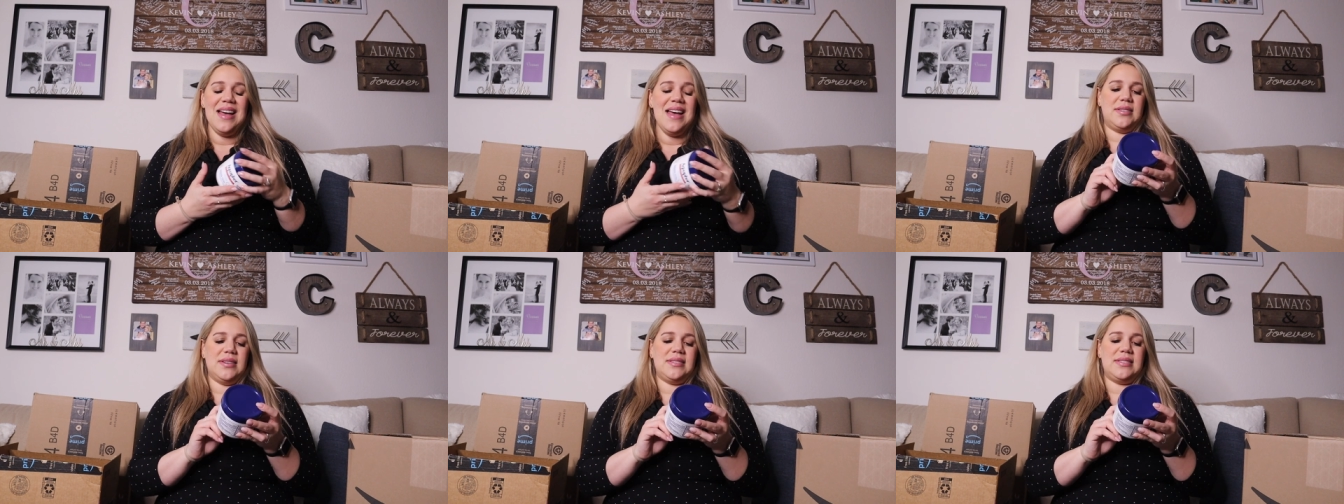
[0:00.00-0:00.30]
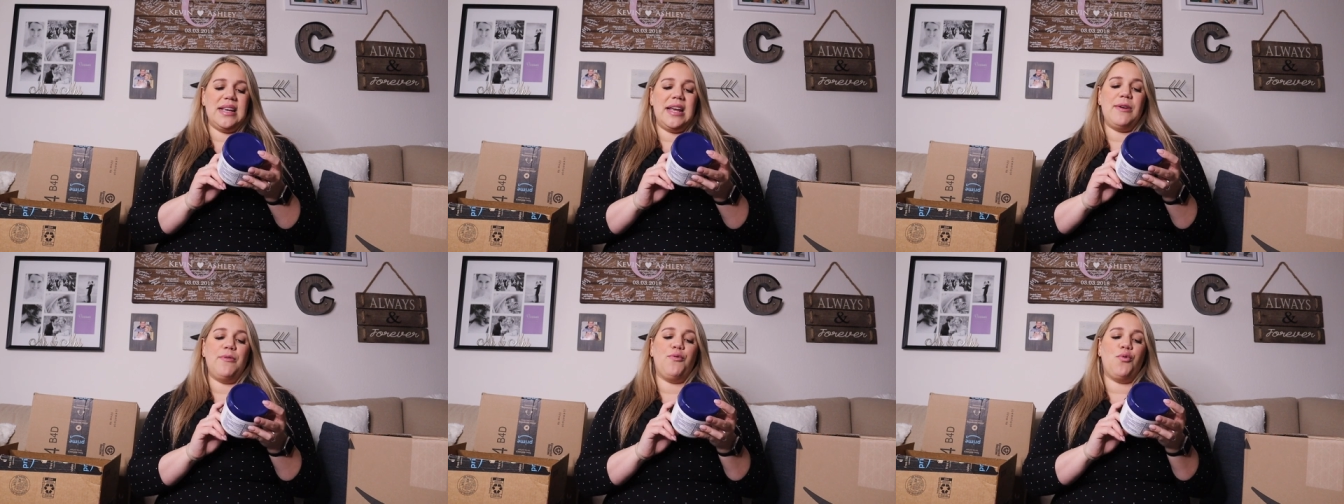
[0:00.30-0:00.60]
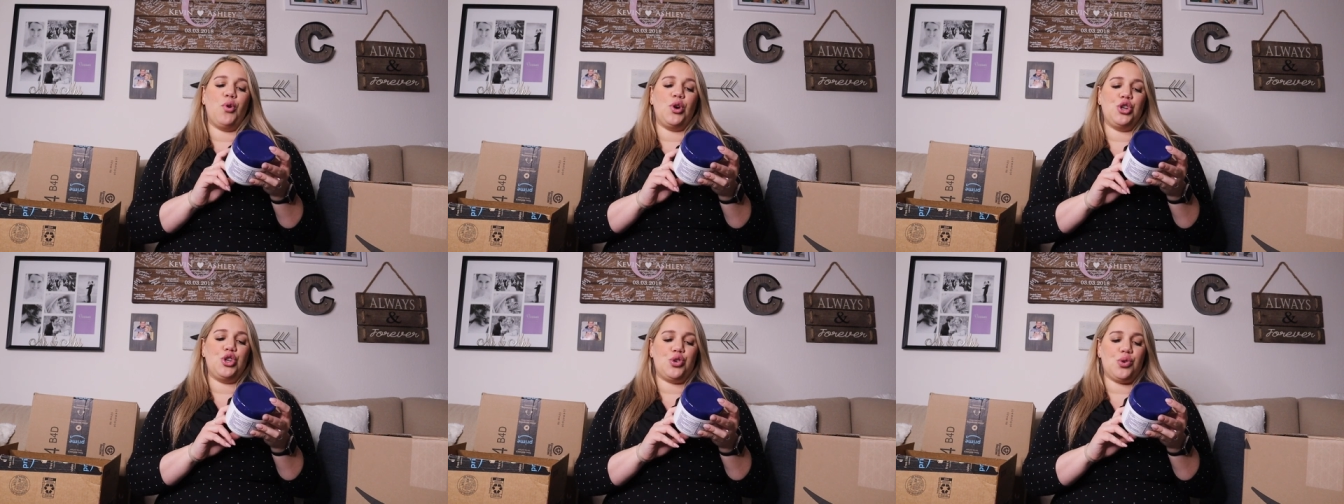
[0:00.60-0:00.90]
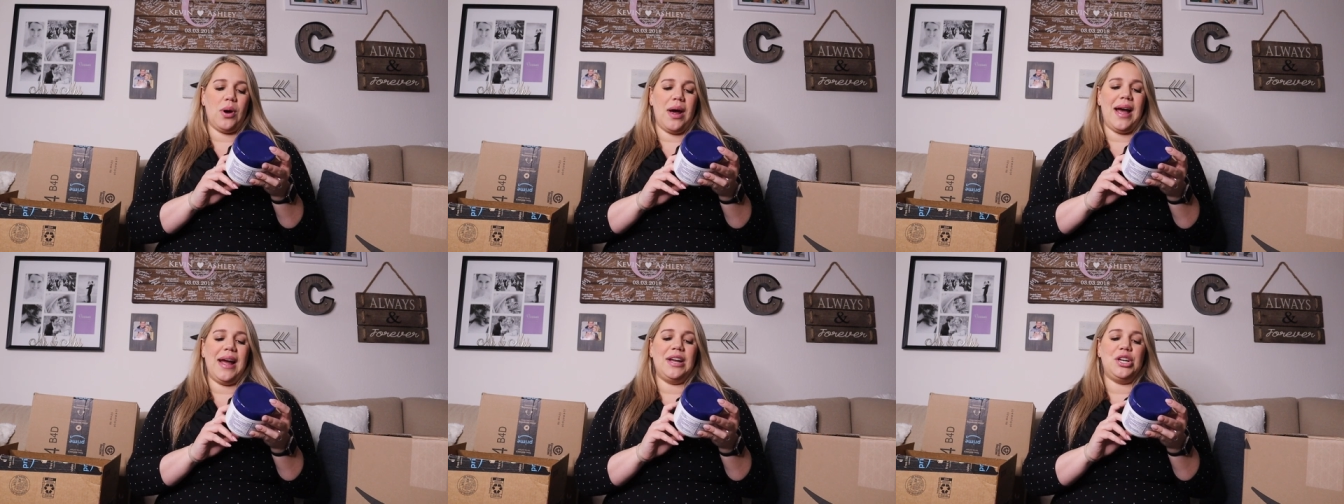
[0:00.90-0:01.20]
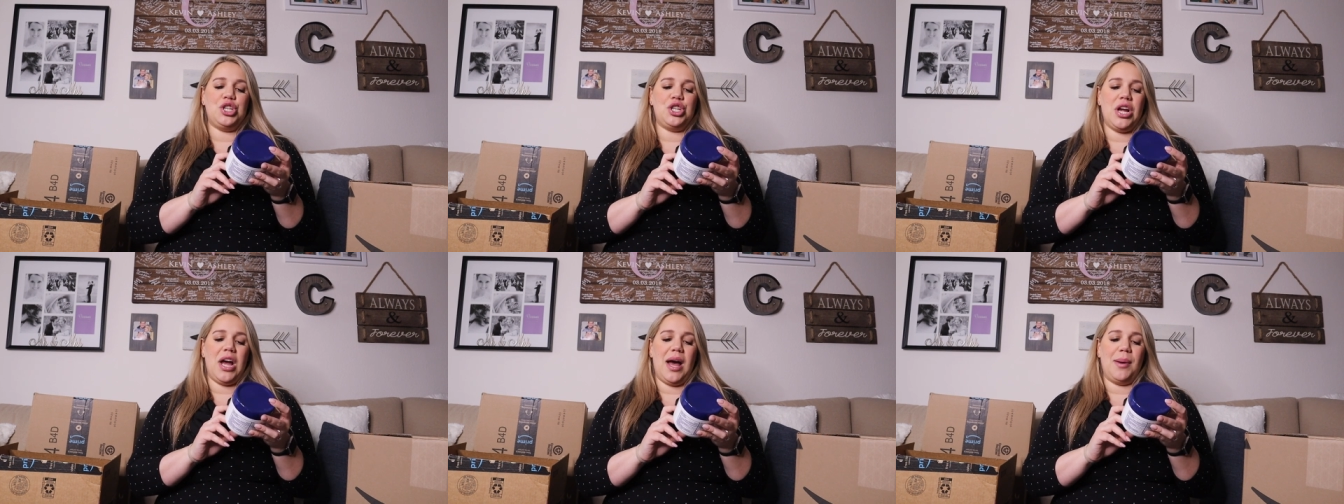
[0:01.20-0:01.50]
It does say for dry,
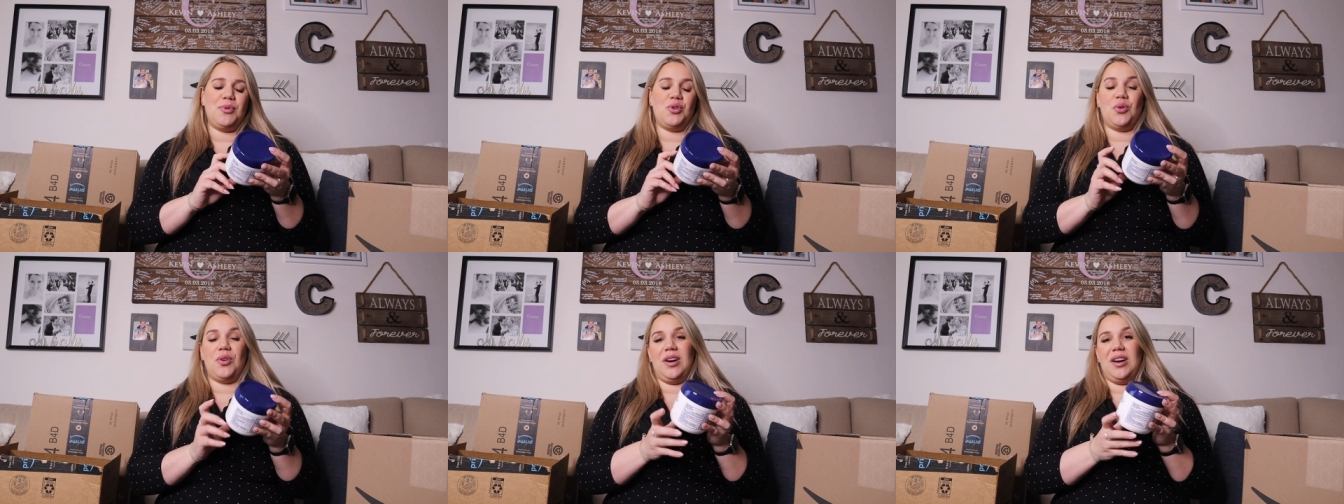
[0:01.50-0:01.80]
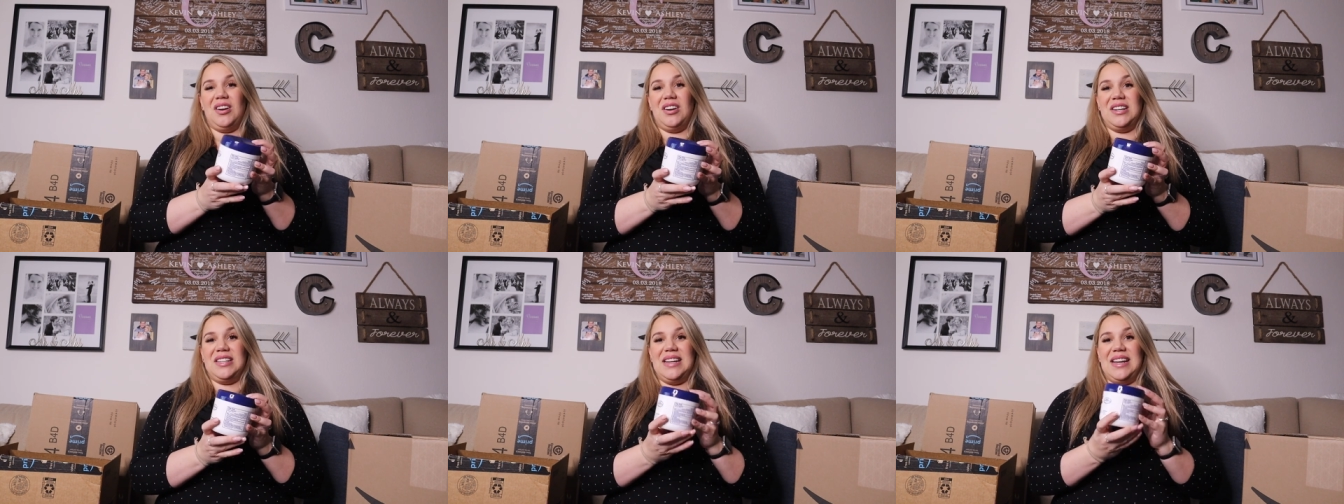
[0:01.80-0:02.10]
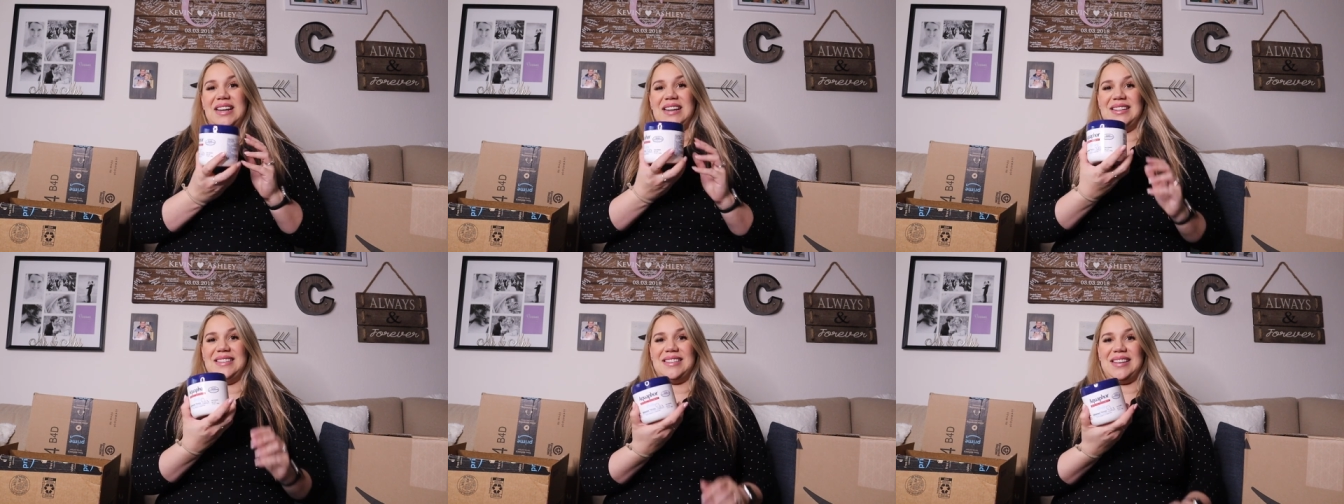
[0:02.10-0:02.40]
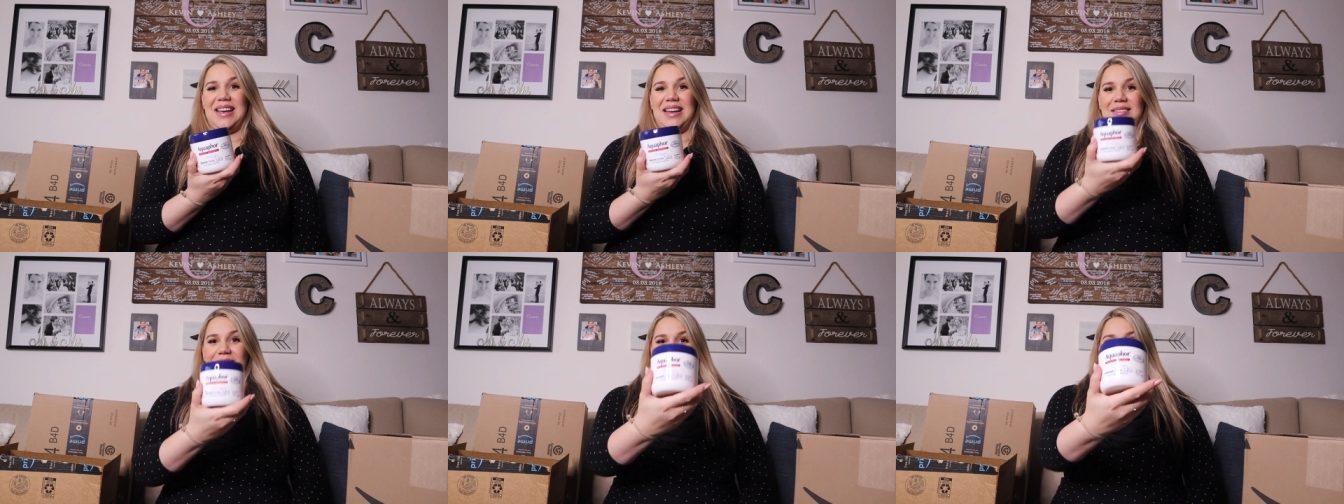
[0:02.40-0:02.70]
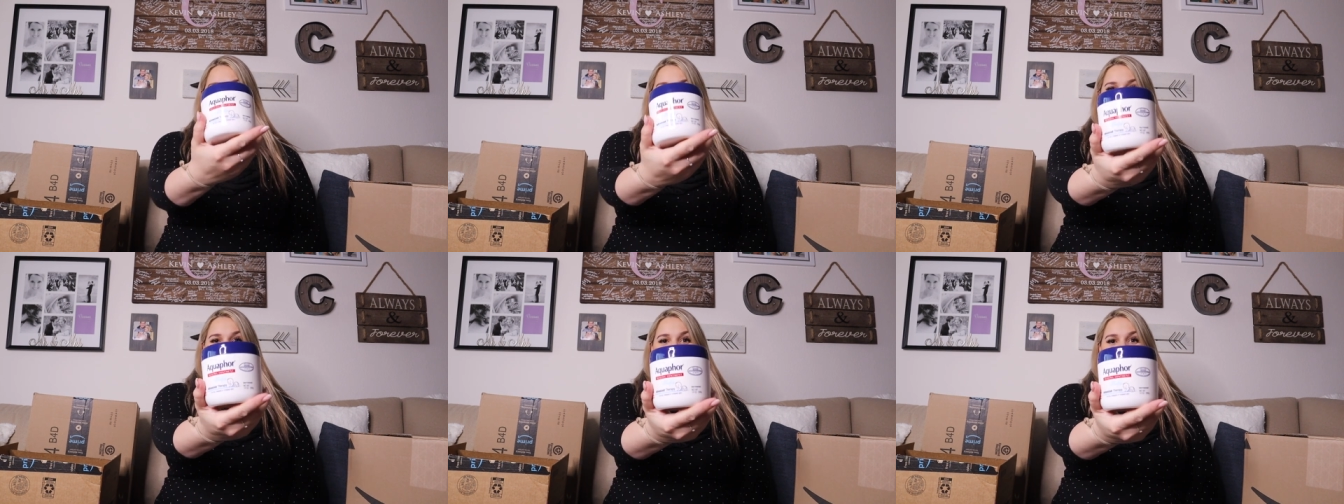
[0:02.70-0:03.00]
chapped, or irritated skin
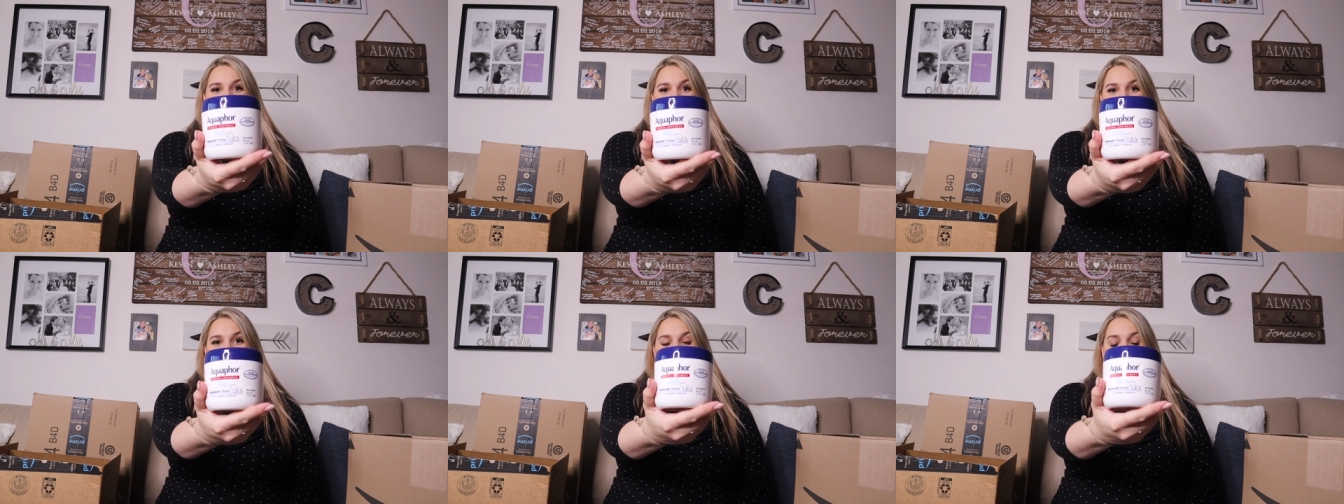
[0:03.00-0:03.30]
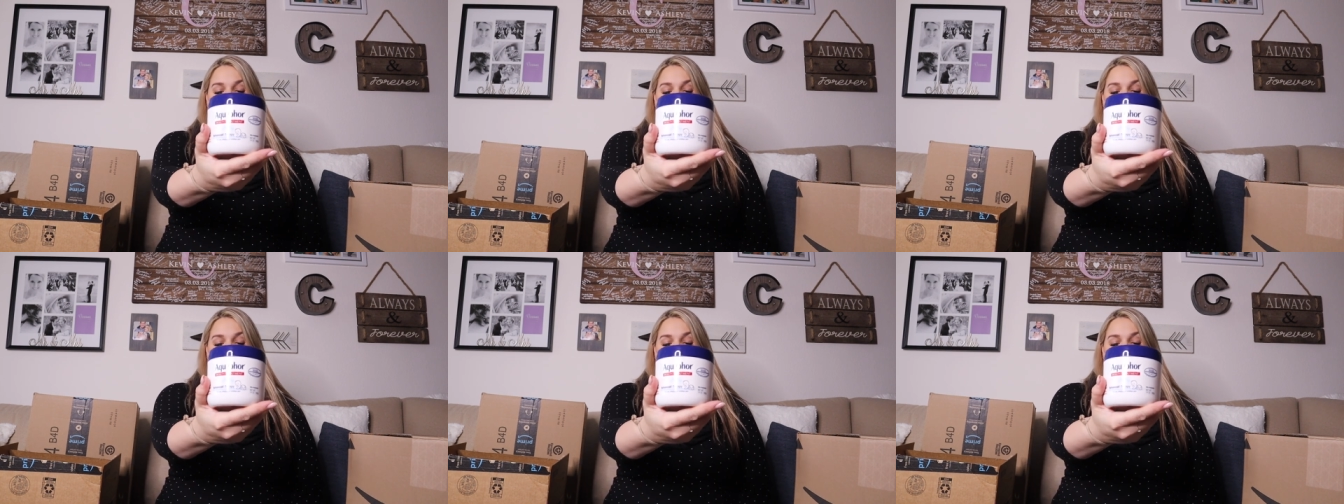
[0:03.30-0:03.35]
and it's made